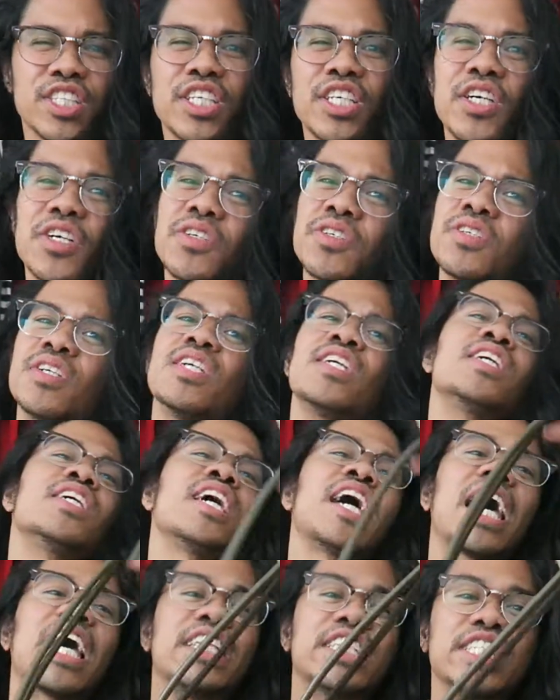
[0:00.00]
Neo.
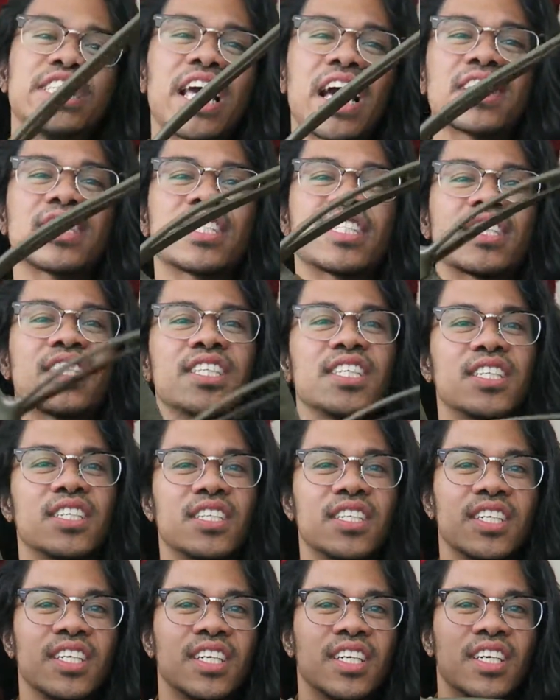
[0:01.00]
And yes,
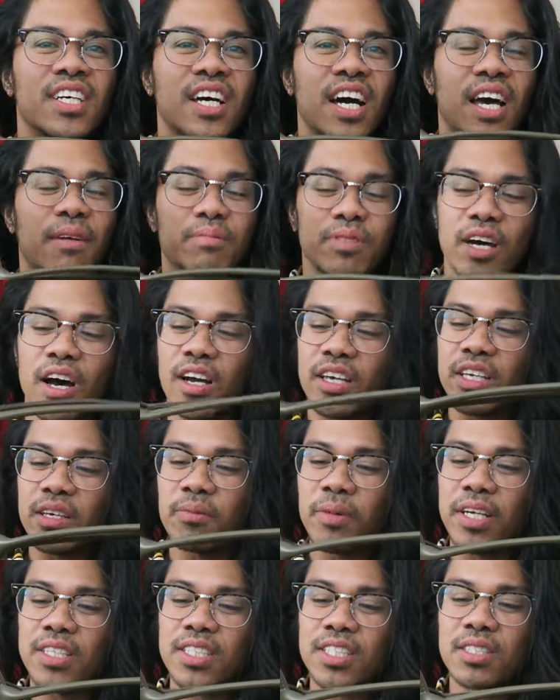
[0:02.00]
I'm talking
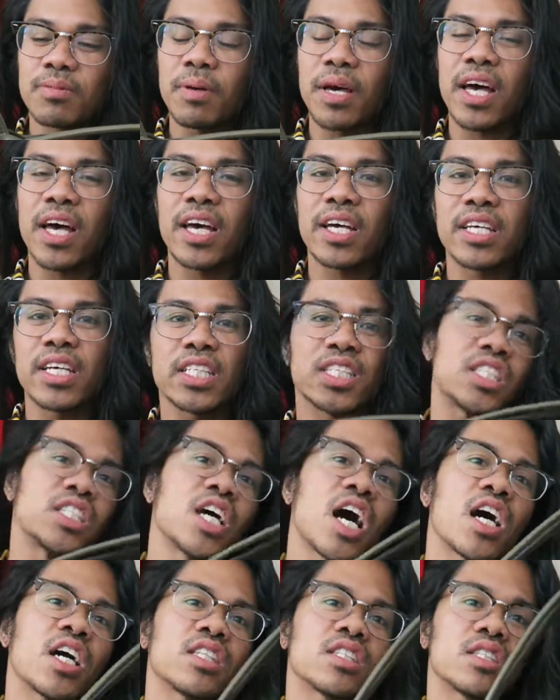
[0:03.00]
about this bag.
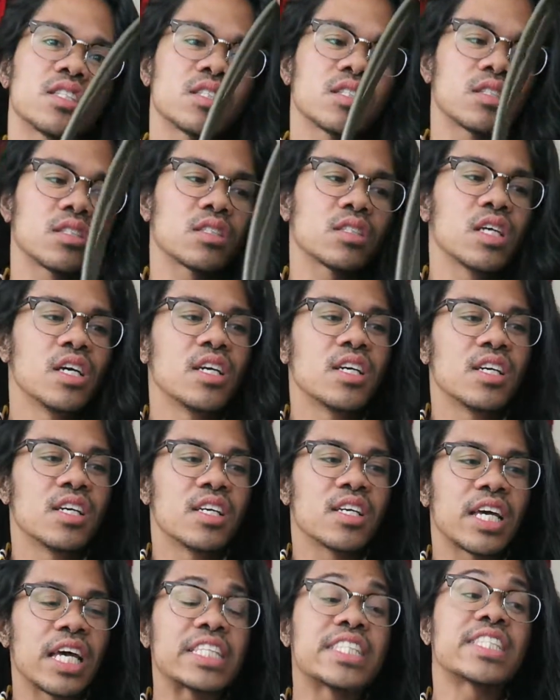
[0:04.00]

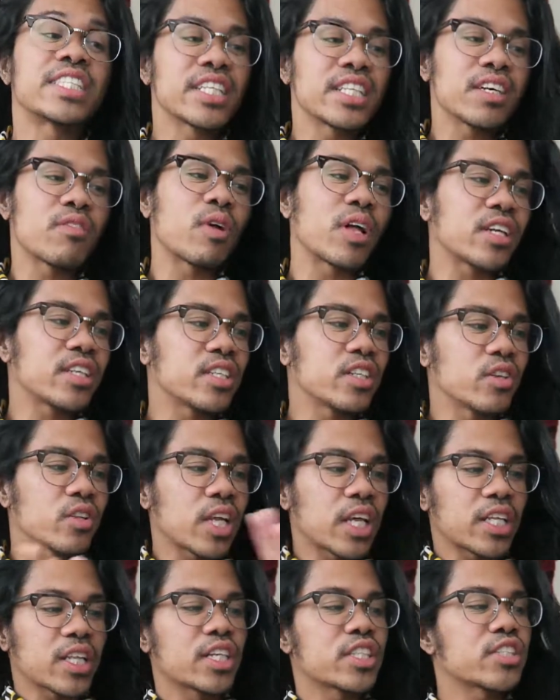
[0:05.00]
It's still, well, you know,
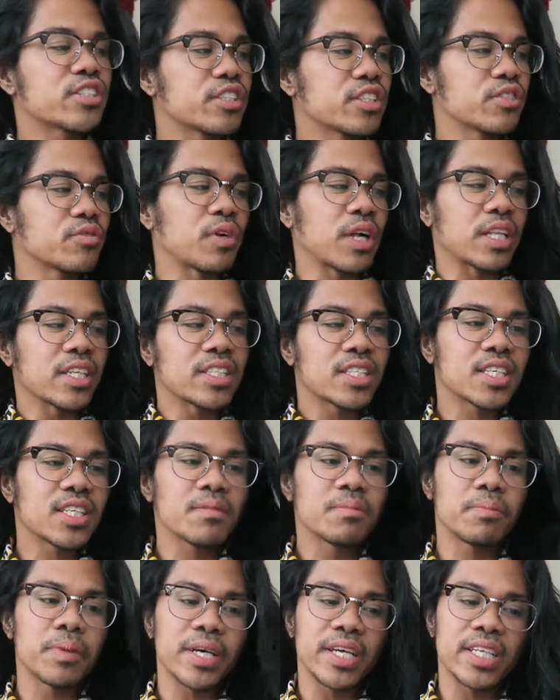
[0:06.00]
like luxury is
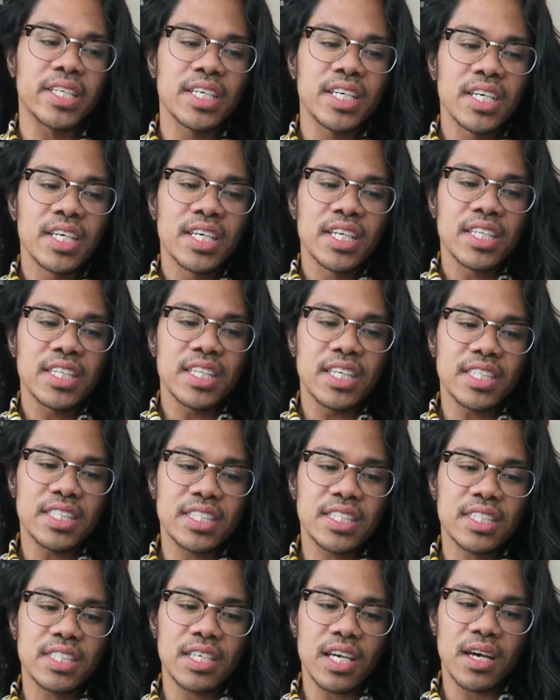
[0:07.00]
relative, but
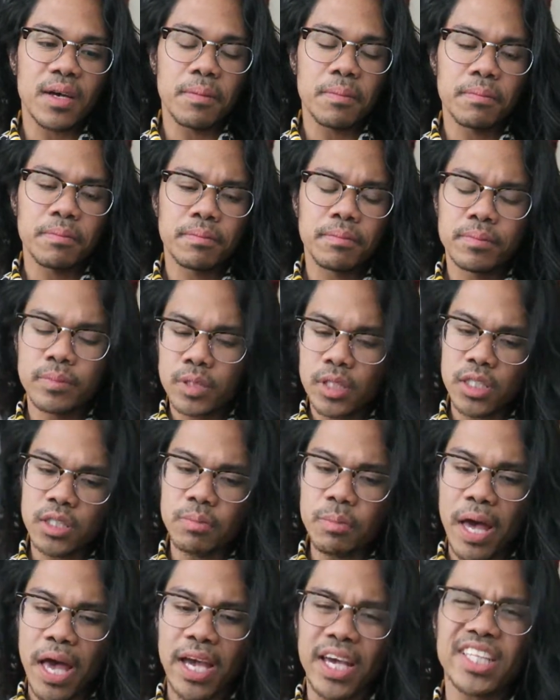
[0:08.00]
this
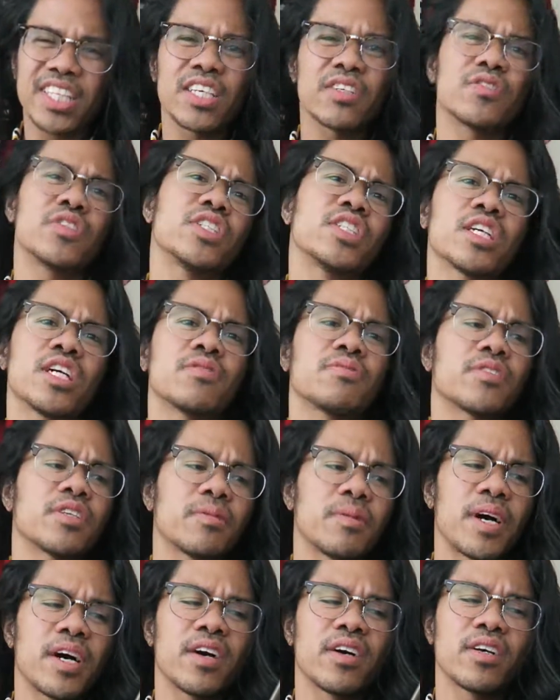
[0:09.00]
bag I think retailed for
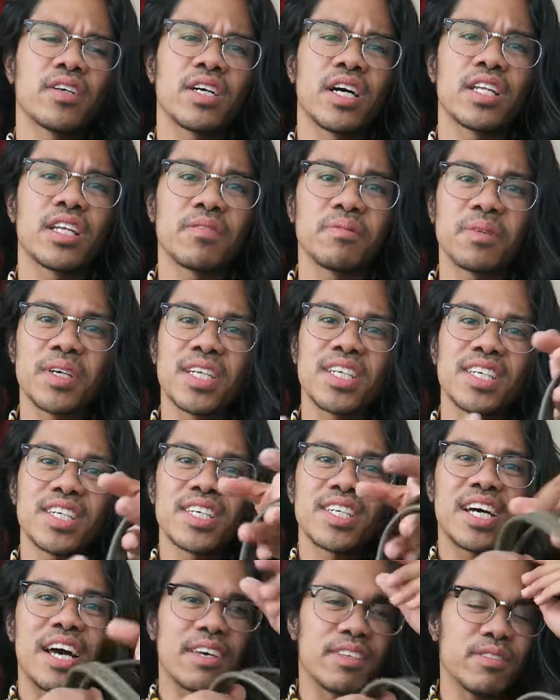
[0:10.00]
about, and I'm
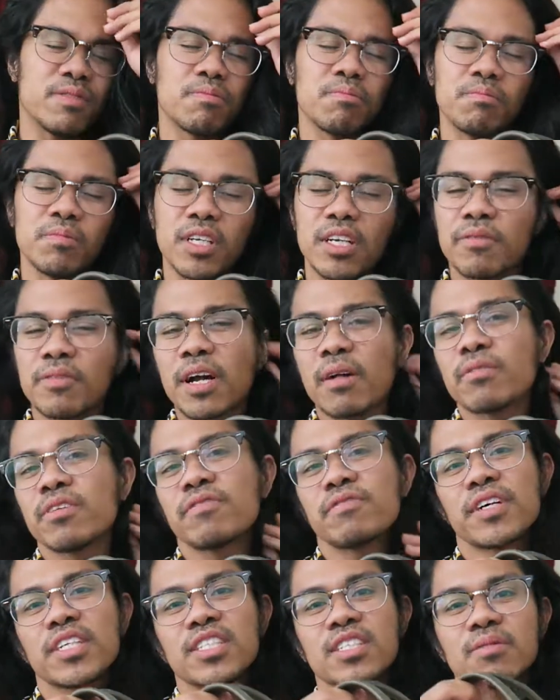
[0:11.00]
gonna probably
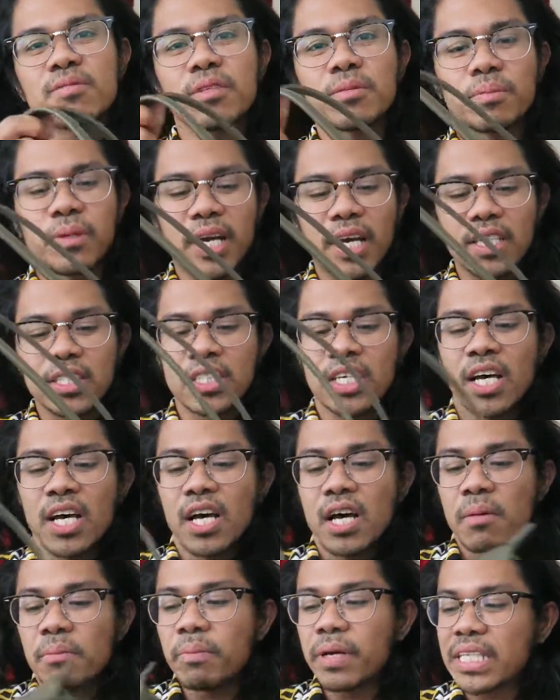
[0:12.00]
fudge up the price,
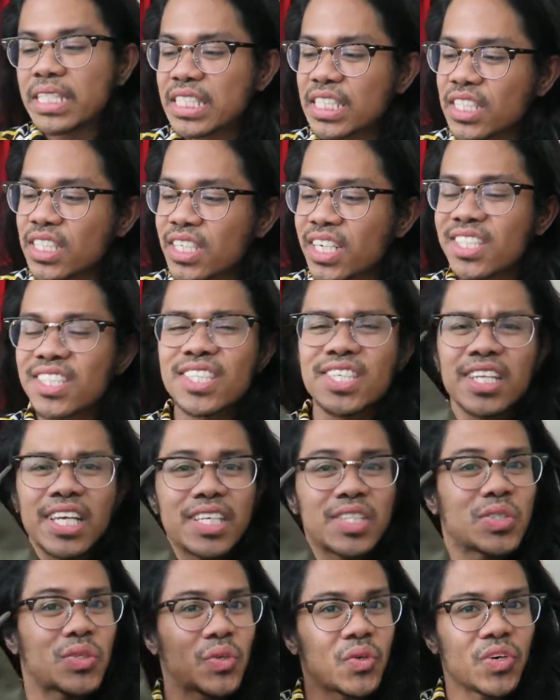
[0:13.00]
but it's just under
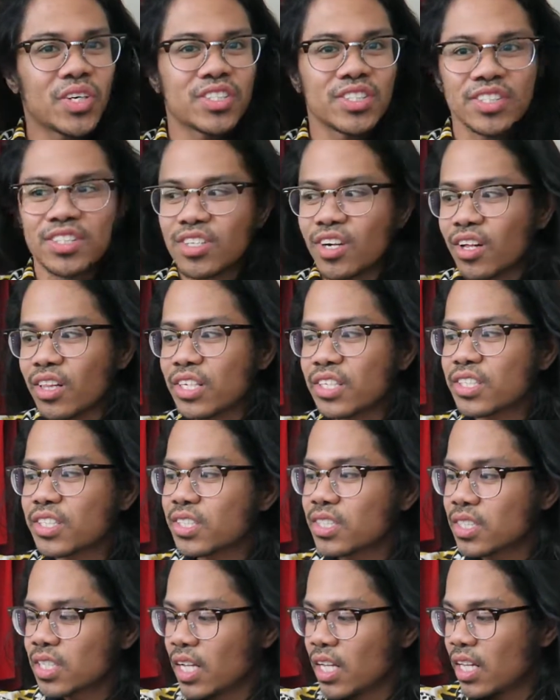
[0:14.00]
like
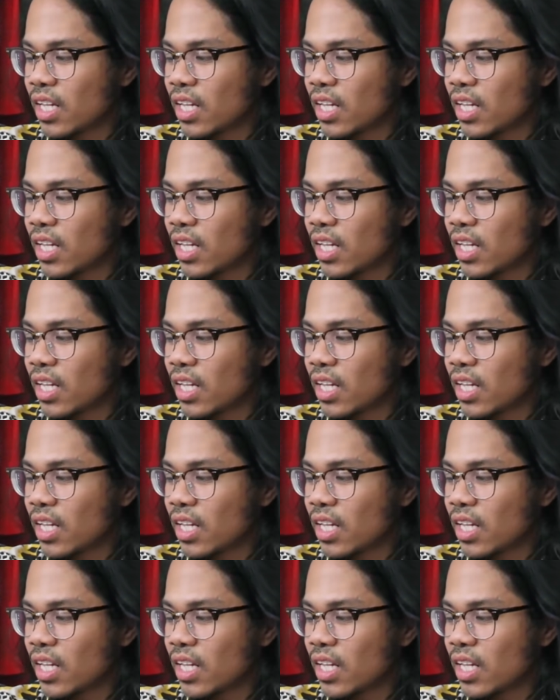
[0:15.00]
$200.